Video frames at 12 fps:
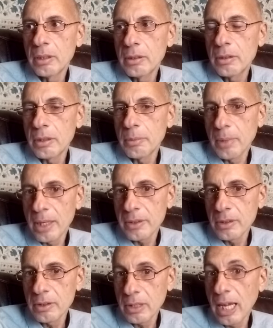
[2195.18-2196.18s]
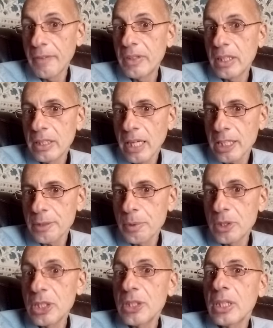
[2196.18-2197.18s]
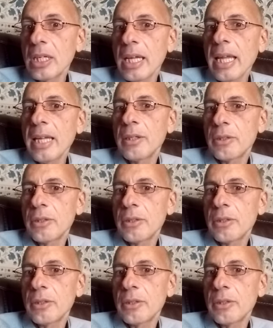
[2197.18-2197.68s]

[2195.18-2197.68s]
to the mother, to have the attachment, she's going to hate